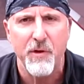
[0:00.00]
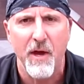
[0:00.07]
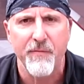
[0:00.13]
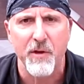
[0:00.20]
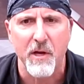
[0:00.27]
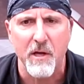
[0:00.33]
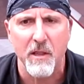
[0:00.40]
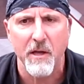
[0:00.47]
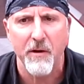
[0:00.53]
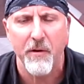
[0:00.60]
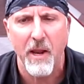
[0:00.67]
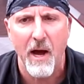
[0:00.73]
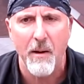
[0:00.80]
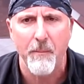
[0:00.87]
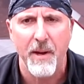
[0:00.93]
so you have to clear
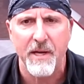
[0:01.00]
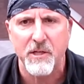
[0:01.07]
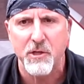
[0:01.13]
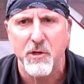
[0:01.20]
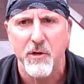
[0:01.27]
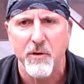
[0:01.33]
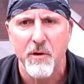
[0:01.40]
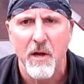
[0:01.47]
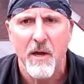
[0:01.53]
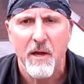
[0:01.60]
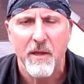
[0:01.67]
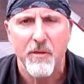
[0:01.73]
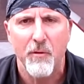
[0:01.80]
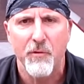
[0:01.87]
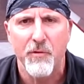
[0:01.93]
it out and make sure
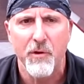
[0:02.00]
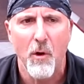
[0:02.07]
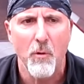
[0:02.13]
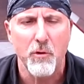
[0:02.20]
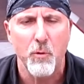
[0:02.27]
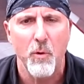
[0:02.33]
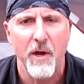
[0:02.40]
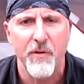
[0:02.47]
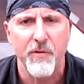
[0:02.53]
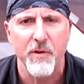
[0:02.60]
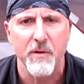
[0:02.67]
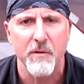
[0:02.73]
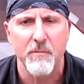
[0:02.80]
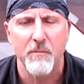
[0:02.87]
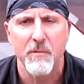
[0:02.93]
there's no twigs
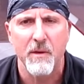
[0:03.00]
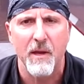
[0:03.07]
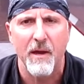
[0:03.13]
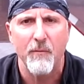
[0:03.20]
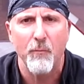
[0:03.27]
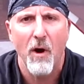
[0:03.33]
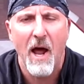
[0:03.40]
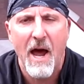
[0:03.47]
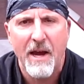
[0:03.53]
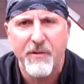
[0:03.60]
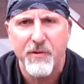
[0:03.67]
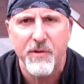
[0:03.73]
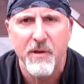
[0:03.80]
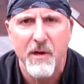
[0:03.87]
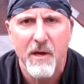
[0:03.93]
and
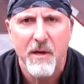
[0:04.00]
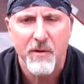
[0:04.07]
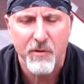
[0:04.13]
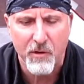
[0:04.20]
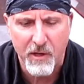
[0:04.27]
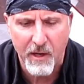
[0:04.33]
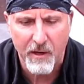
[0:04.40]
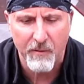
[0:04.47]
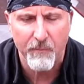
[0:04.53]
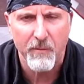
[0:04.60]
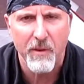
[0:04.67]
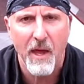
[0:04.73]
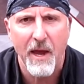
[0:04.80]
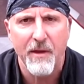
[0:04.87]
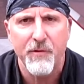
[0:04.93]
rocks to get a
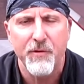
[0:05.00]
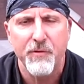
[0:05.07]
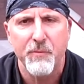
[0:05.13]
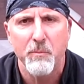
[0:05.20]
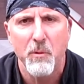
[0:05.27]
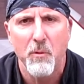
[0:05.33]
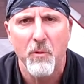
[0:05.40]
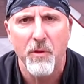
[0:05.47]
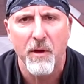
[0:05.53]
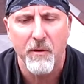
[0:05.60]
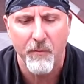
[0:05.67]
nice smooth